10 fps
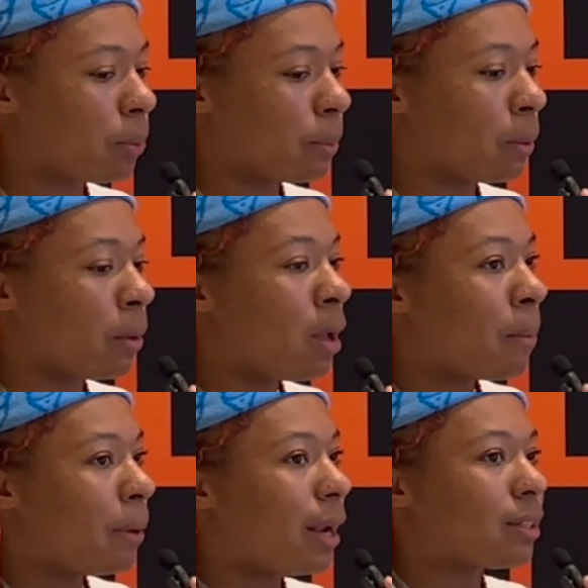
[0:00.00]
people.
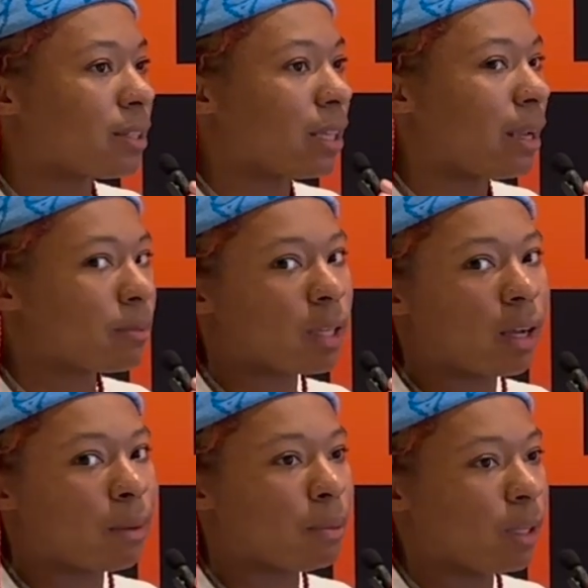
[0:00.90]
But at the same
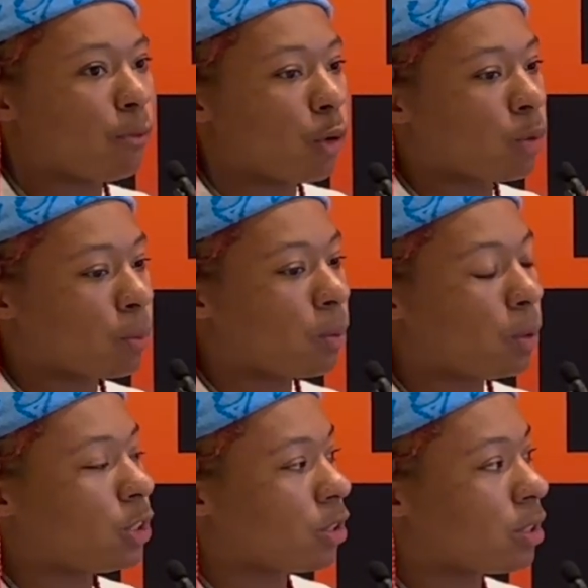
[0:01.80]
time, being vulnerable
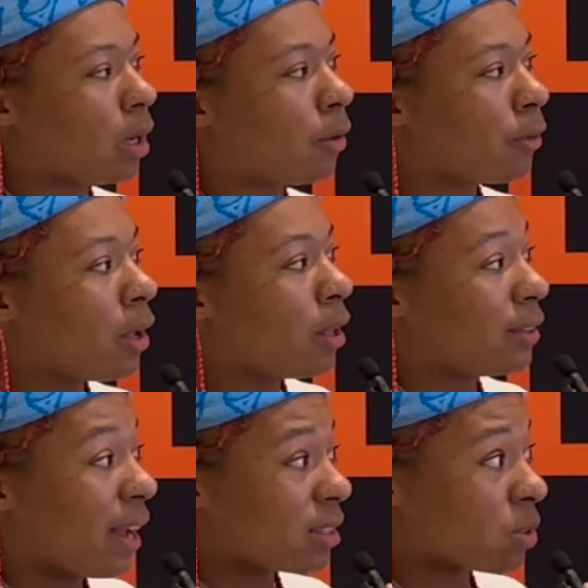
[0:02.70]
with yourself,
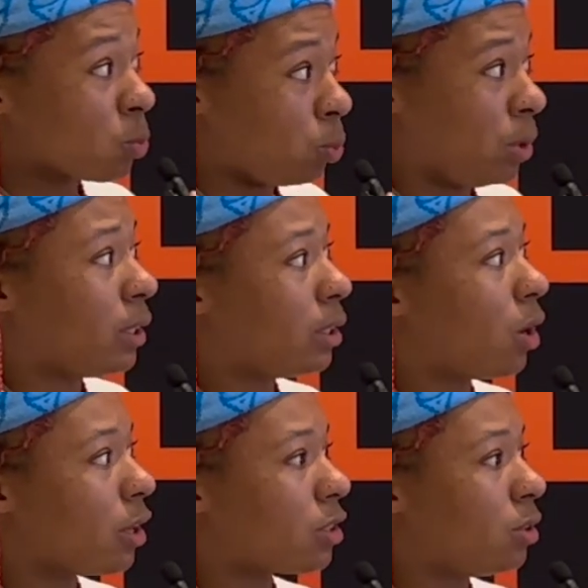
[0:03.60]
that's really
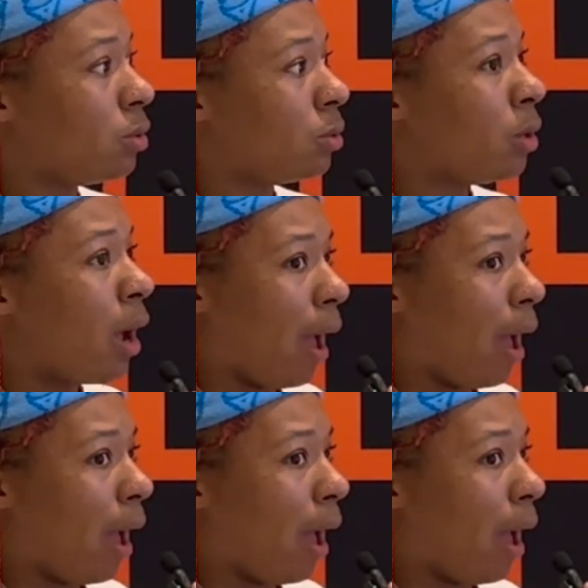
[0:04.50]
hard to do.